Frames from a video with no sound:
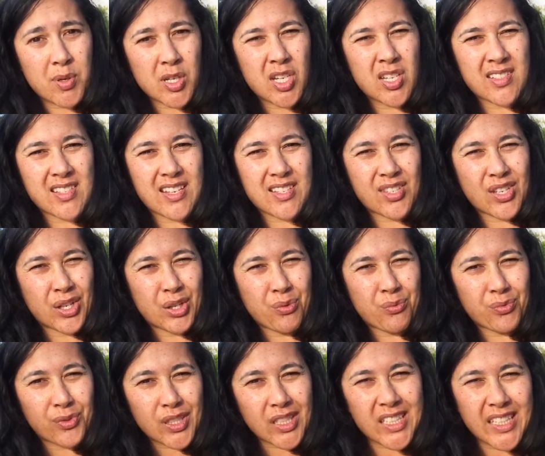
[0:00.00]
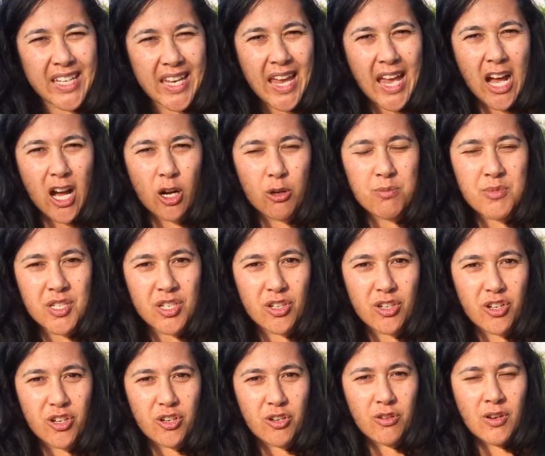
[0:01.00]
because it's going to really help
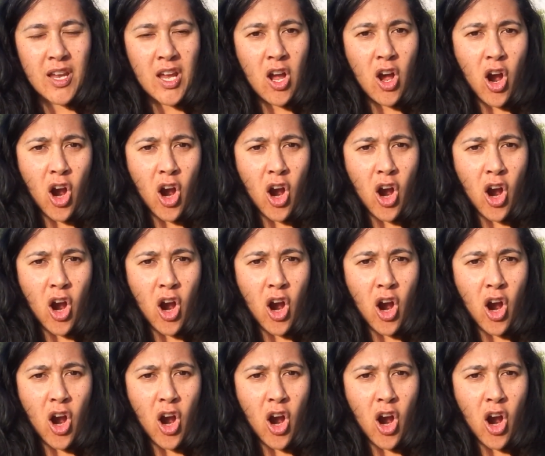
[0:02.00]
to